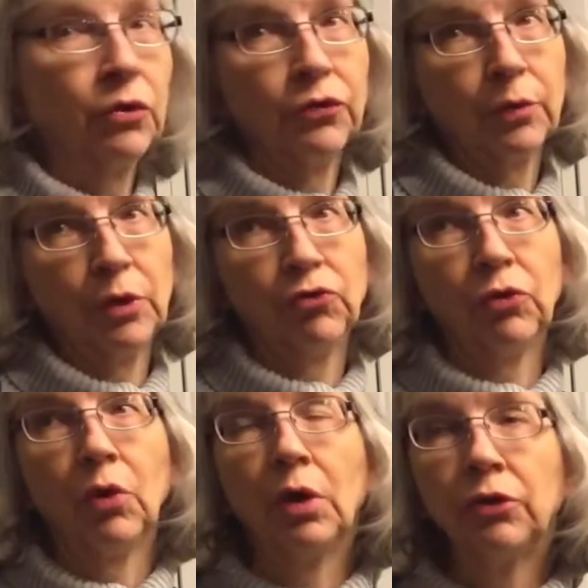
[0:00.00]
sequential,
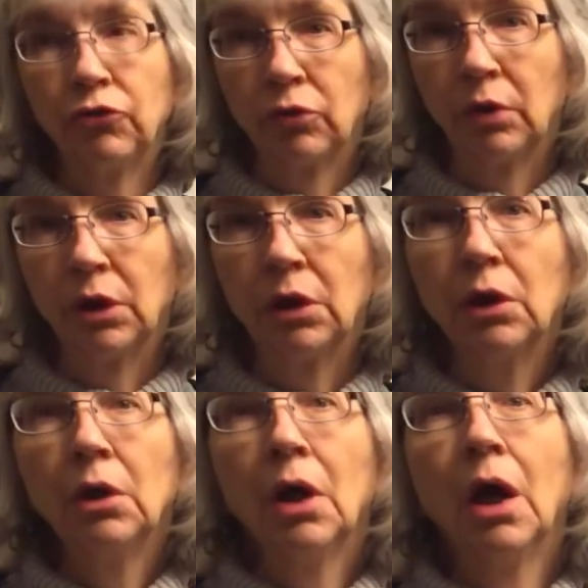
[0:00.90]
and auditory
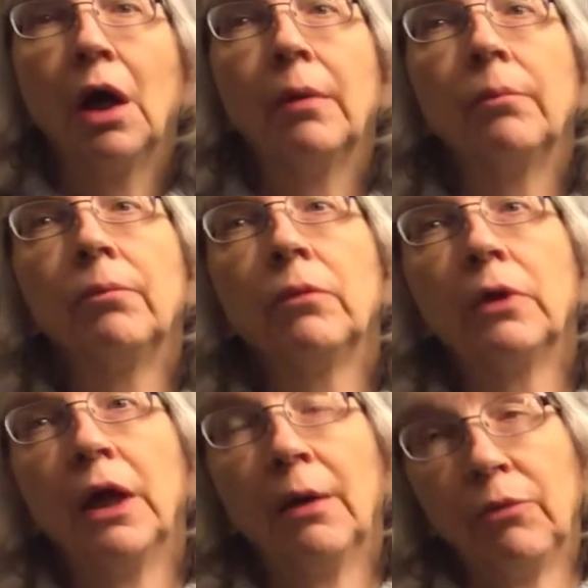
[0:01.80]
um,
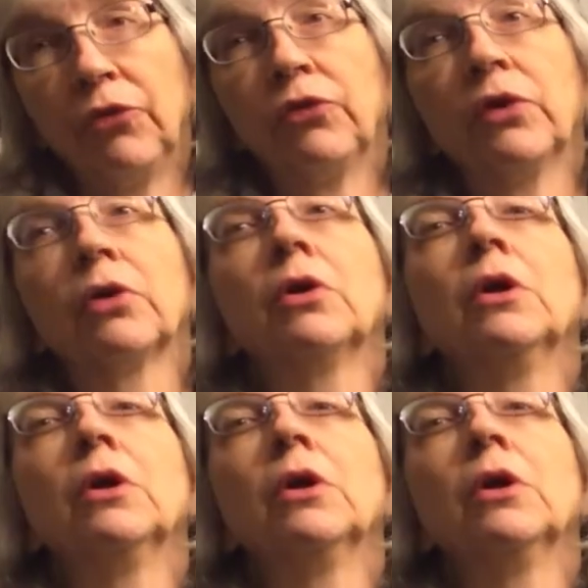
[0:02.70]
hemisphere.